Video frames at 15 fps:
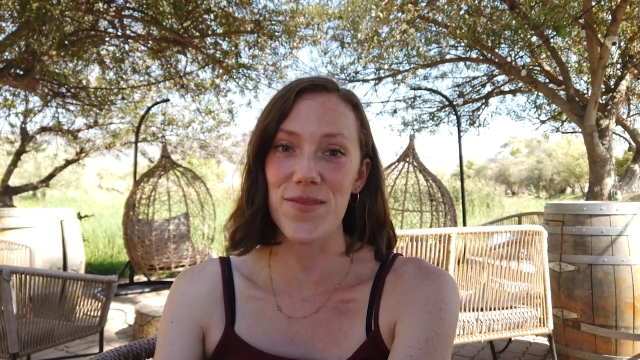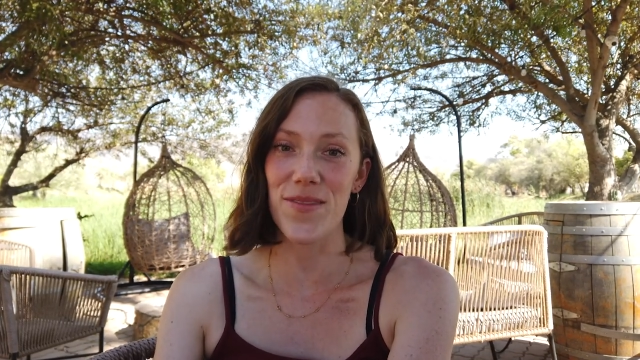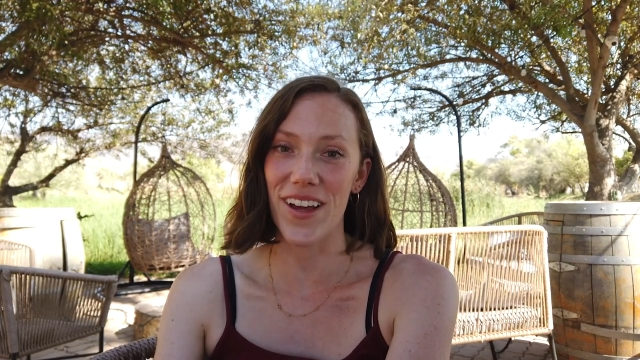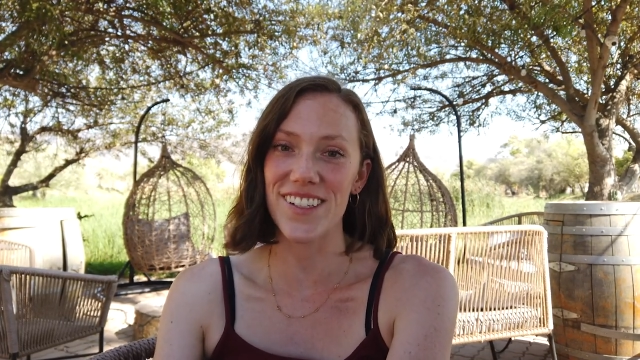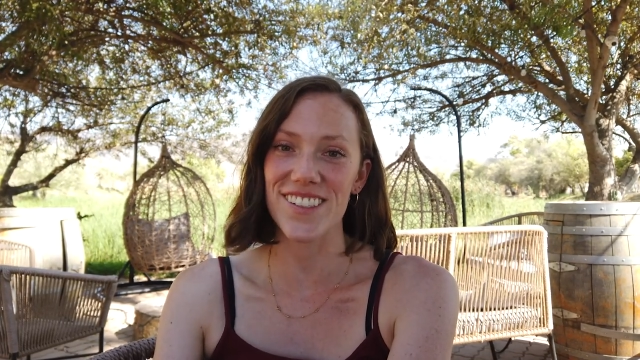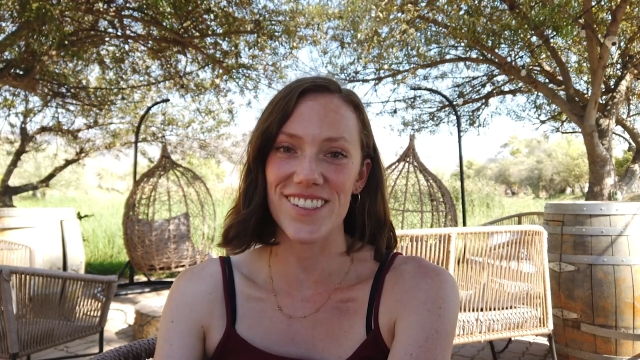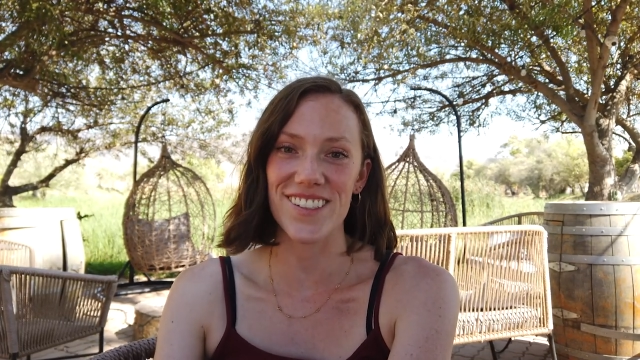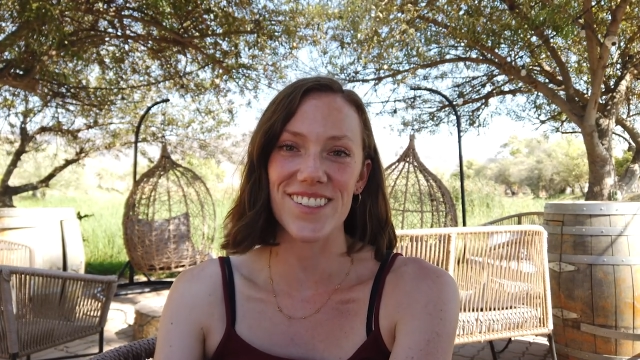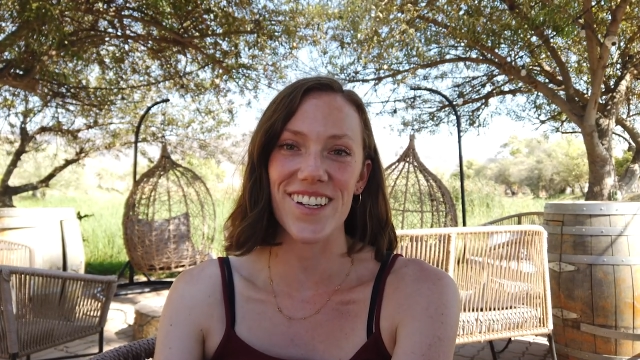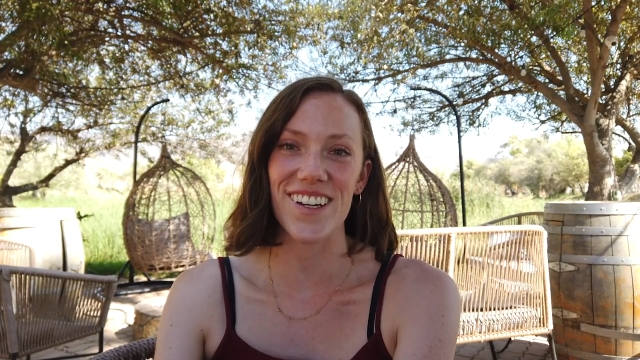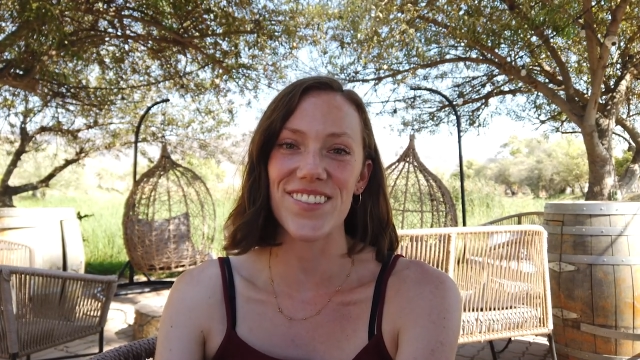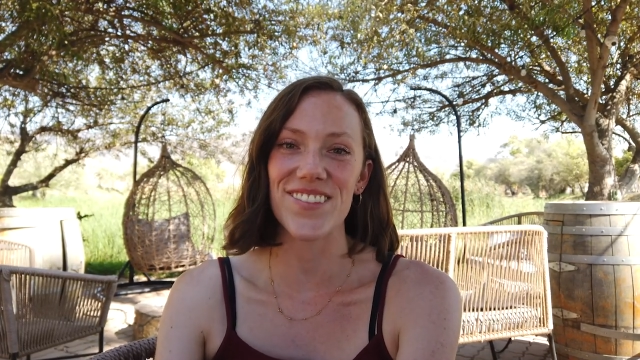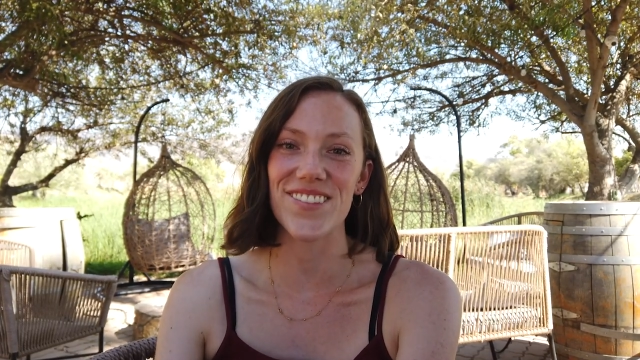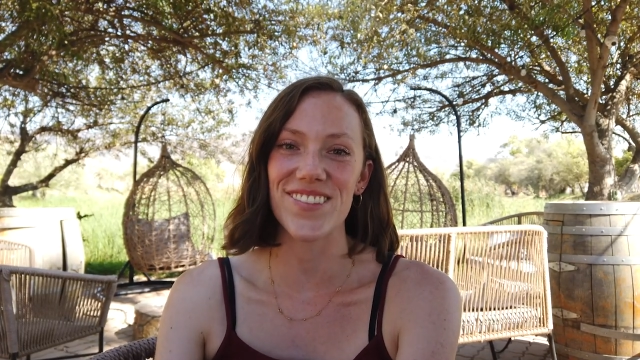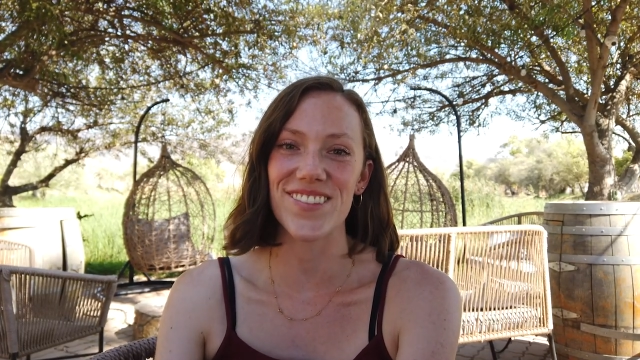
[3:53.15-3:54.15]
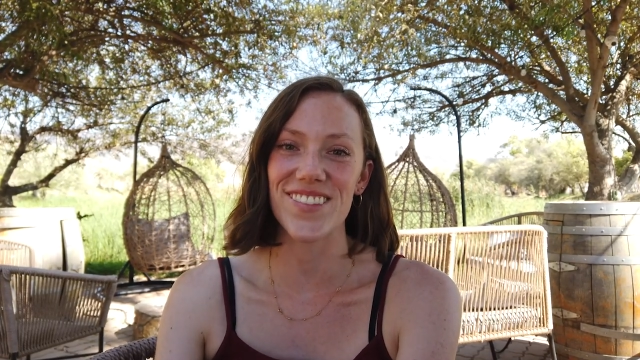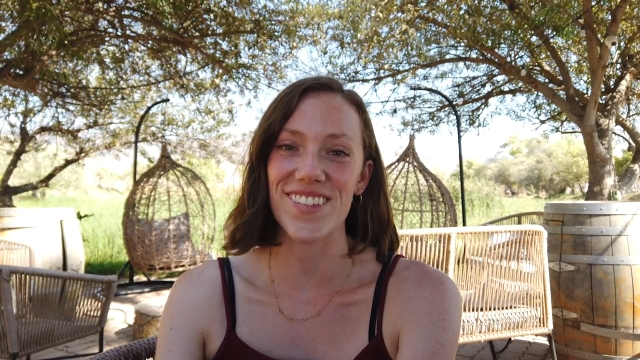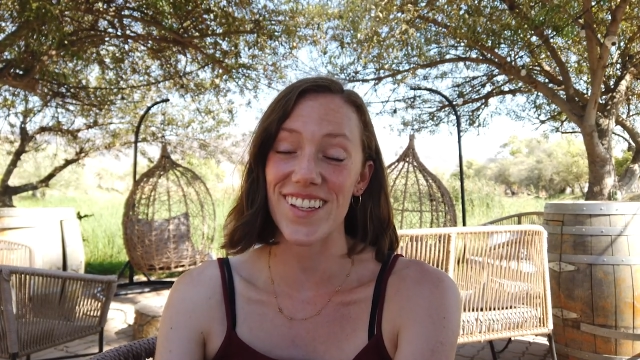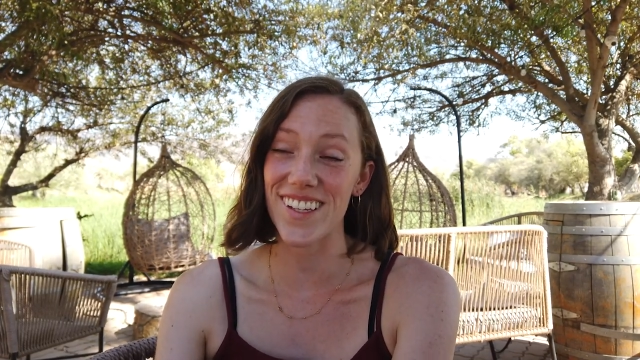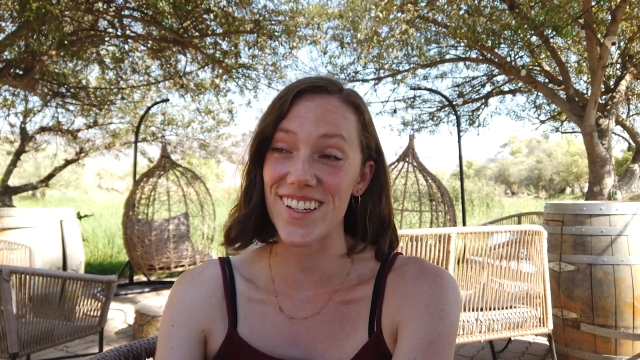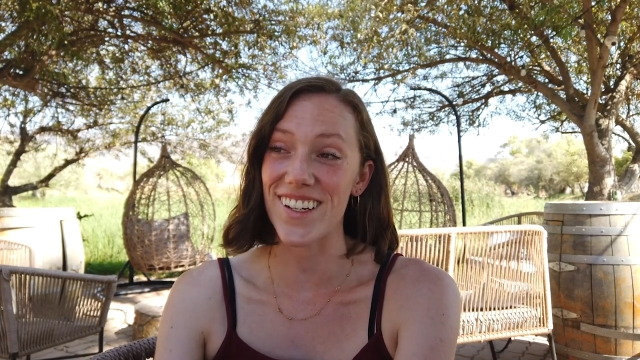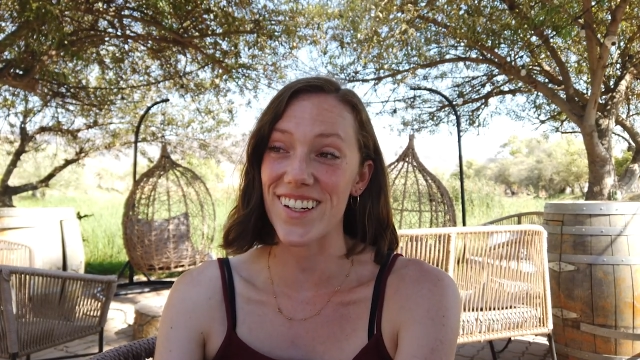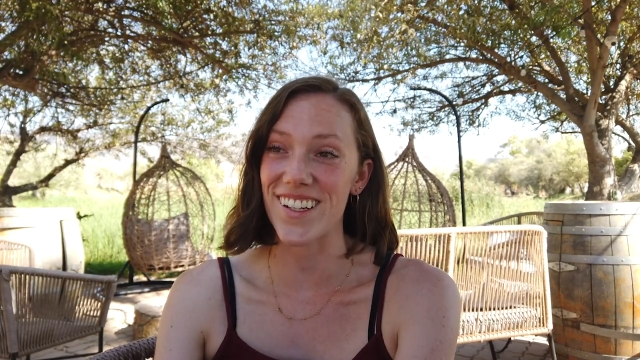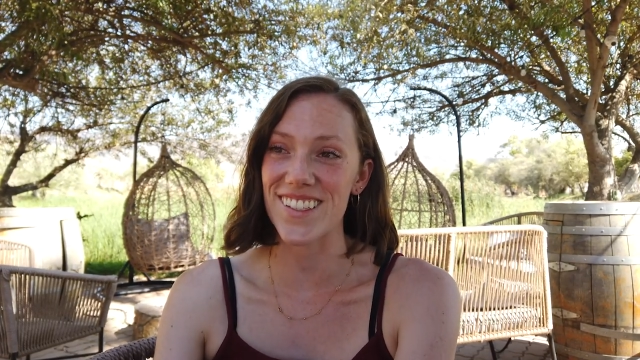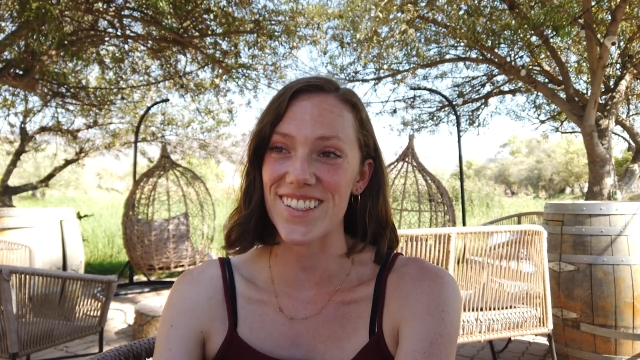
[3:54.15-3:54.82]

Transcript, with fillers: recommend you come here